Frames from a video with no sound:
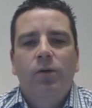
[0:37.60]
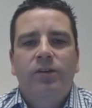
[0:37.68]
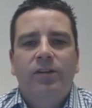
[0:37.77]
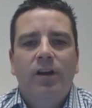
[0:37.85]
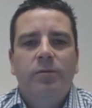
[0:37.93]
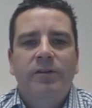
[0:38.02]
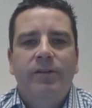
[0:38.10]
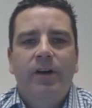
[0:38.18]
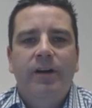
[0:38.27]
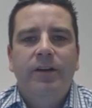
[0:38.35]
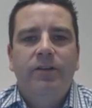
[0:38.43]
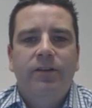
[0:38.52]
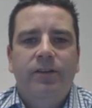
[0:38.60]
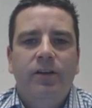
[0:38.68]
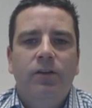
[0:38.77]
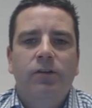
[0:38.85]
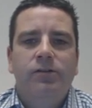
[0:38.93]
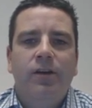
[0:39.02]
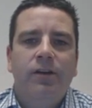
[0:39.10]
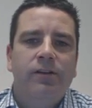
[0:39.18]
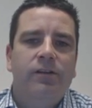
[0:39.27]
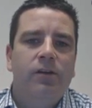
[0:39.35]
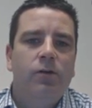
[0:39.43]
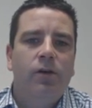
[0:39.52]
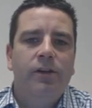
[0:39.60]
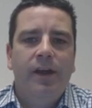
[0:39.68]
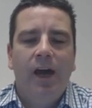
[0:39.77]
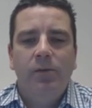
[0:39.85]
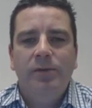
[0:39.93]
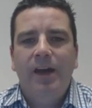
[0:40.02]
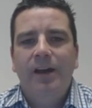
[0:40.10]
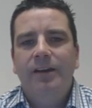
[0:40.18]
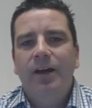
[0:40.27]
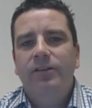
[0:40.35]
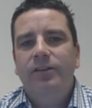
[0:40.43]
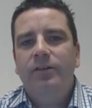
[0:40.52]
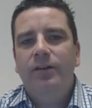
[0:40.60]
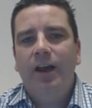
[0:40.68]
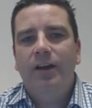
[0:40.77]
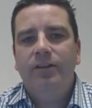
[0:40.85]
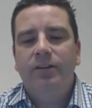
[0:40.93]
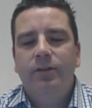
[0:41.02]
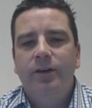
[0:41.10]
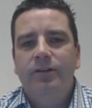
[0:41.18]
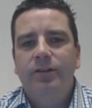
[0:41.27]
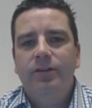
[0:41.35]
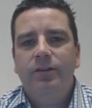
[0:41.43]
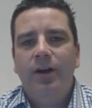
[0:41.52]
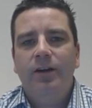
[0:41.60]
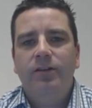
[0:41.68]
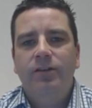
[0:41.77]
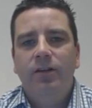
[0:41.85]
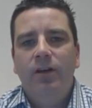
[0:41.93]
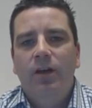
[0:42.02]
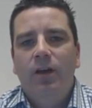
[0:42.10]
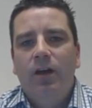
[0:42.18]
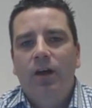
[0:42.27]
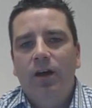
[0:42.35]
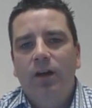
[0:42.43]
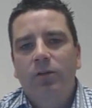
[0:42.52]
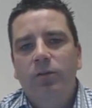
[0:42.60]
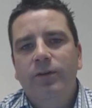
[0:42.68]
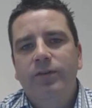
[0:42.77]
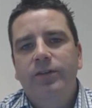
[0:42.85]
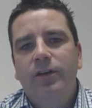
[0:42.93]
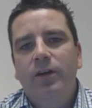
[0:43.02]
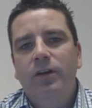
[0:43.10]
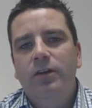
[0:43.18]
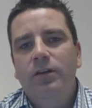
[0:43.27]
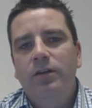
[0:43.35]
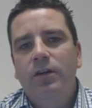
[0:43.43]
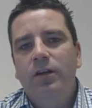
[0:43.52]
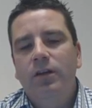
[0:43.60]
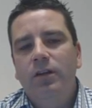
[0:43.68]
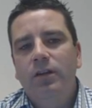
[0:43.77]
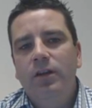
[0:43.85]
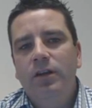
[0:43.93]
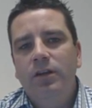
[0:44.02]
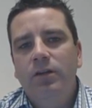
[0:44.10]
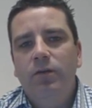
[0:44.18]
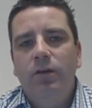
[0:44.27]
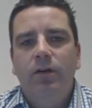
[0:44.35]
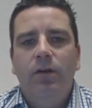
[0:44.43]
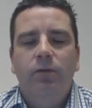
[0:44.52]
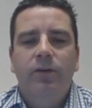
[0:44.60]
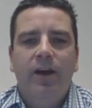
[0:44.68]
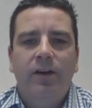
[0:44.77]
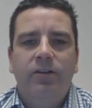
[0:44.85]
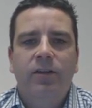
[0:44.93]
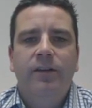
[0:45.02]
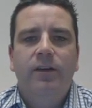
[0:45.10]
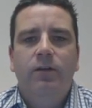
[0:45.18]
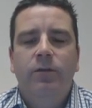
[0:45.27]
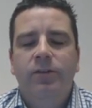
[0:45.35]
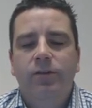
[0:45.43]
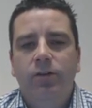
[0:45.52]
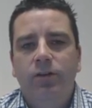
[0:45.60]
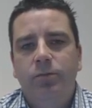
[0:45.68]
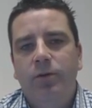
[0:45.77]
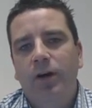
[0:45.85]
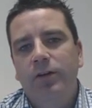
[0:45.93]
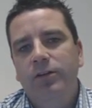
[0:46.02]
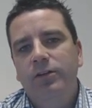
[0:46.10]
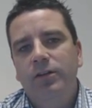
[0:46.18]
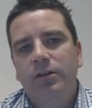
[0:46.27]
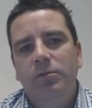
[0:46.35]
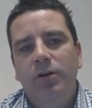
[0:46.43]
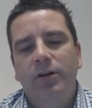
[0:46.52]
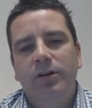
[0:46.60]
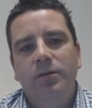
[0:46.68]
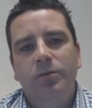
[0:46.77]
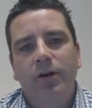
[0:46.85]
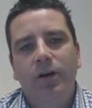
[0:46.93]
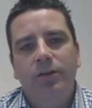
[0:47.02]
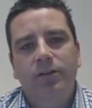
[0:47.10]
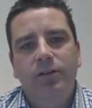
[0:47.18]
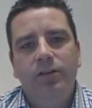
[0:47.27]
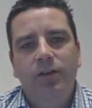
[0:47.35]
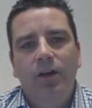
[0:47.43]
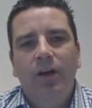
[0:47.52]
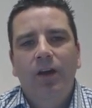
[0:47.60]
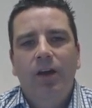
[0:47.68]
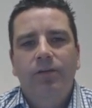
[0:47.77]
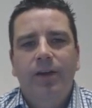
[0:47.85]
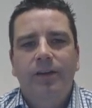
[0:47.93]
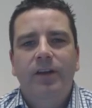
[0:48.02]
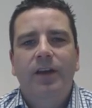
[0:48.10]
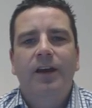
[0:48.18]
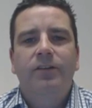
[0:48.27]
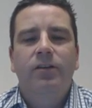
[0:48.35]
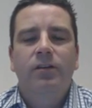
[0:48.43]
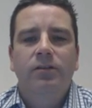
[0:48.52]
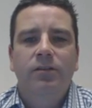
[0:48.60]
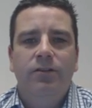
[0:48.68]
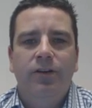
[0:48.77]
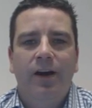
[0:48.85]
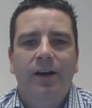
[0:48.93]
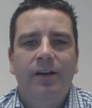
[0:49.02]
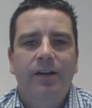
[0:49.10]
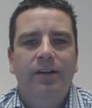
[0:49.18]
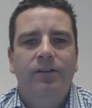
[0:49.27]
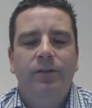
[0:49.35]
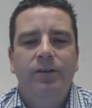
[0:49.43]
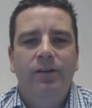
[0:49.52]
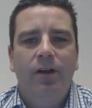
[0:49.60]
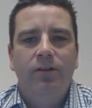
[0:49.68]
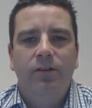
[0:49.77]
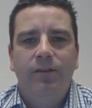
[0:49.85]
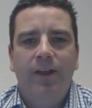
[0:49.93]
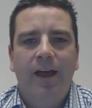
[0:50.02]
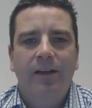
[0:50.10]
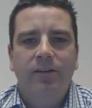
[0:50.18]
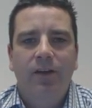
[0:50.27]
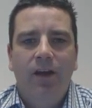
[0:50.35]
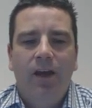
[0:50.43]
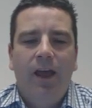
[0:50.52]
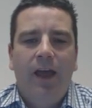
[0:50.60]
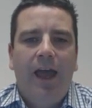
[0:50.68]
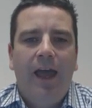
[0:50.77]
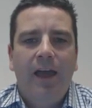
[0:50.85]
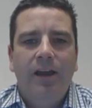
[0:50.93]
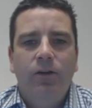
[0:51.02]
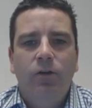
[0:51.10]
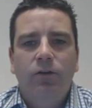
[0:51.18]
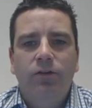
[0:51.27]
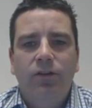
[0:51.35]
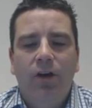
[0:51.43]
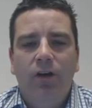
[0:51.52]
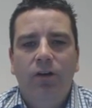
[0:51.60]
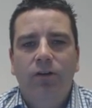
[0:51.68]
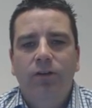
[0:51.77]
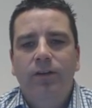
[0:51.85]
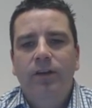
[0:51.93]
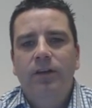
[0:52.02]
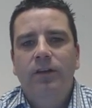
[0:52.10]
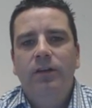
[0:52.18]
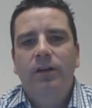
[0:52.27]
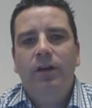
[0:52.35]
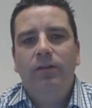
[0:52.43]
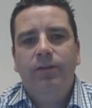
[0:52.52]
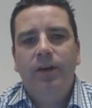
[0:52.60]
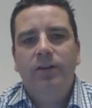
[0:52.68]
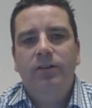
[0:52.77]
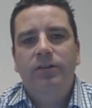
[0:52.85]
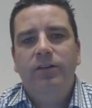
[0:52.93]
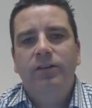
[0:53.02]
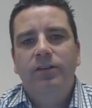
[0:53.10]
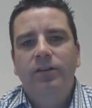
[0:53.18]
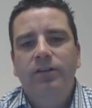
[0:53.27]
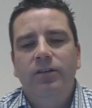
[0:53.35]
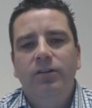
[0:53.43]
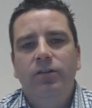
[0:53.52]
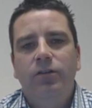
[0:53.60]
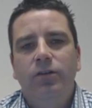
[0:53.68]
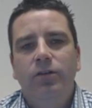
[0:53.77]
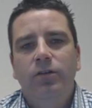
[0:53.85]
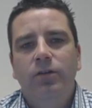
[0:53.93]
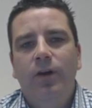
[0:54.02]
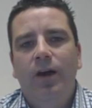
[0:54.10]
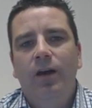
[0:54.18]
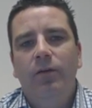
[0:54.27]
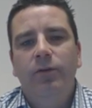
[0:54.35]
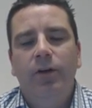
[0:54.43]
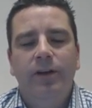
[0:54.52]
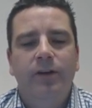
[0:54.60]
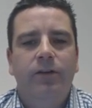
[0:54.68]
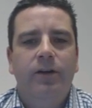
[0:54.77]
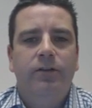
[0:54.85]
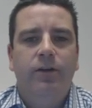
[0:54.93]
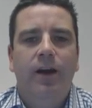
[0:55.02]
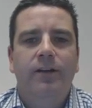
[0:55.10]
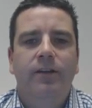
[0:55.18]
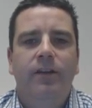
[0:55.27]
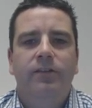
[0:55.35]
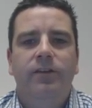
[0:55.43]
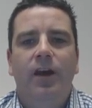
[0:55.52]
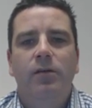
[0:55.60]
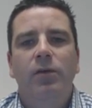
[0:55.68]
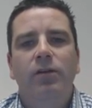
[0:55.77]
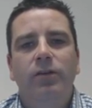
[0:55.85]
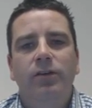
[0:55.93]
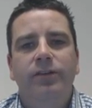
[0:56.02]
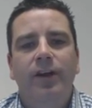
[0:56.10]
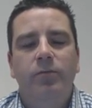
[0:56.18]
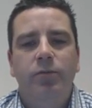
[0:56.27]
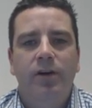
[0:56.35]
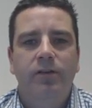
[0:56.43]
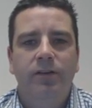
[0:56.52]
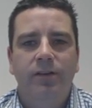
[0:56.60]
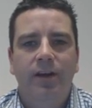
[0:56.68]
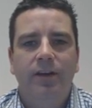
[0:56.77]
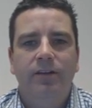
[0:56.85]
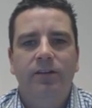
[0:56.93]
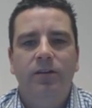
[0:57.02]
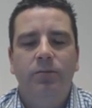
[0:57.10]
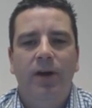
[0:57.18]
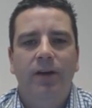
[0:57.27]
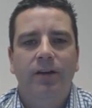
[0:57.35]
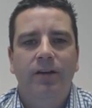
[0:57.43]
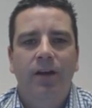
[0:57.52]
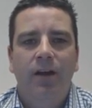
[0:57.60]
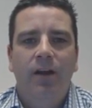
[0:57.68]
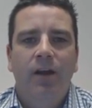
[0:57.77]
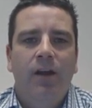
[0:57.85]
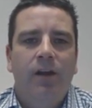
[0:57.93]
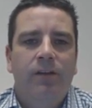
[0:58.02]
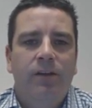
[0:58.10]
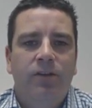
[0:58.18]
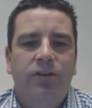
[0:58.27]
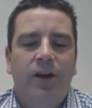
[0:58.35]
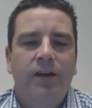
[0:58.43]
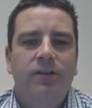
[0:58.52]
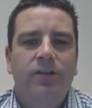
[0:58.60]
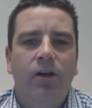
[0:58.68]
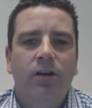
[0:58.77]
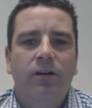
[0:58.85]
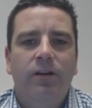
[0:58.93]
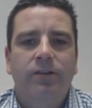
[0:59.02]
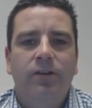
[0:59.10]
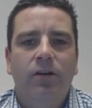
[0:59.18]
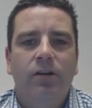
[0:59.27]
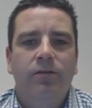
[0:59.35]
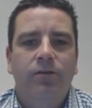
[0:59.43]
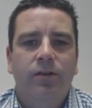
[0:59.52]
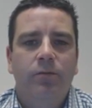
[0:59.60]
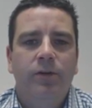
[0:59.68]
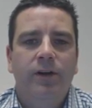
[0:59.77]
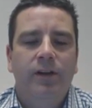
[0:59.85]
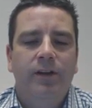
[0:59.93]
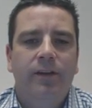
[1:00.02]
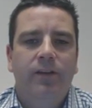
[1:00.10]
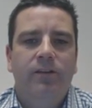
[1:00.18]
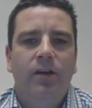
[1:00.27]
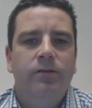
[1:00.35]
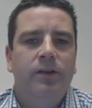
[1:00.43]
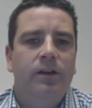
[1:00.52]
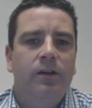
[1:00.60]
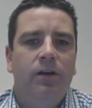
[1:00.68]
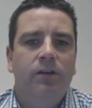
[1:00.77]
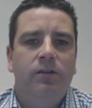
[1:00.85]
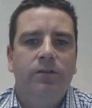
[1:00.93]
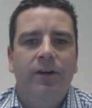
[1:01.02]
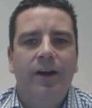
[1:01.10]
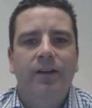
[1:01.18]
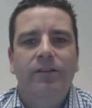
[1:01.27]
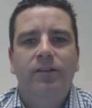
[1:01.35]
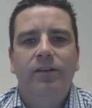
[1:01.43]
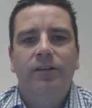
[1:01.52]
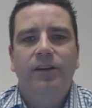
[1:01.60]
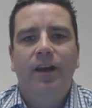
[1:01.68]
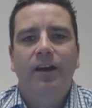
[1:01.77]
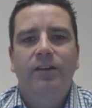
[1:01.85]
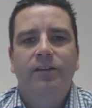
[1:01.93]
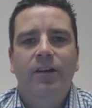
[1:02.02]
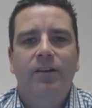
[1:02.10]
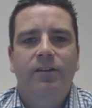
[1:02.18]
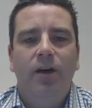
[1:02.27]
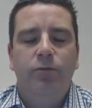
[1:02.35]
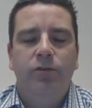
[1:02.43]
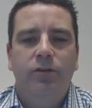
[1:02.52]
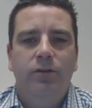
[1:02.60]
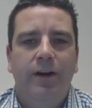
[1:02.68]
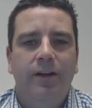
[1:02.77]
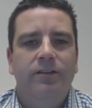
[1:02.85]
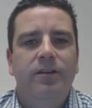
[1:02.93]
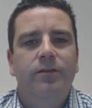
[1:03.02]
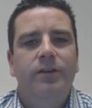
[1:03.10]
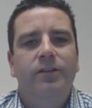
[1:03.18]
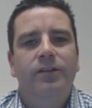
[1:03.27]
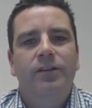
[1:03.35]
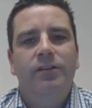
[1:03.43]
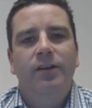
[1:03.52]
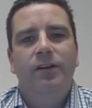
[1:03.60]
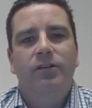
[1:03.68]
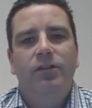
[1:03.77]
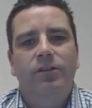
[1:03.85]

It's going to be very interesting also to see what the RBA does in relation to interest rates. We've seen the reduction in the resource prices and commodity prices affecting our terms of trade, and as a result of that, and also the Fed's decision to not increase rates at the same level as they previously anticipated, the Australian dollar has gone from really the 7-year lows of around 68 cents up to around 76 cents